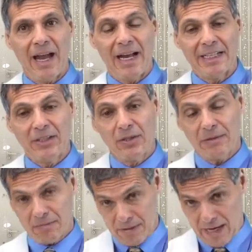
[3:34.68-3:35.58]
and he
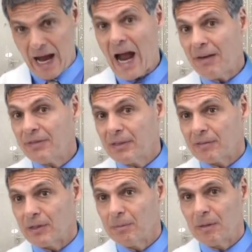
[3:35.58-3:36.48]
took half the
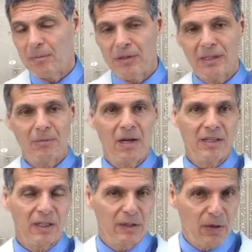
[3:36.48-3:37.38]
group, put them
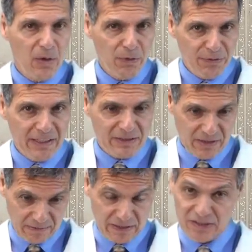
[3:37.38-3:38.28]
on
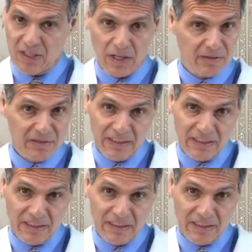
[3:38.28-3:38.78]
a Dr.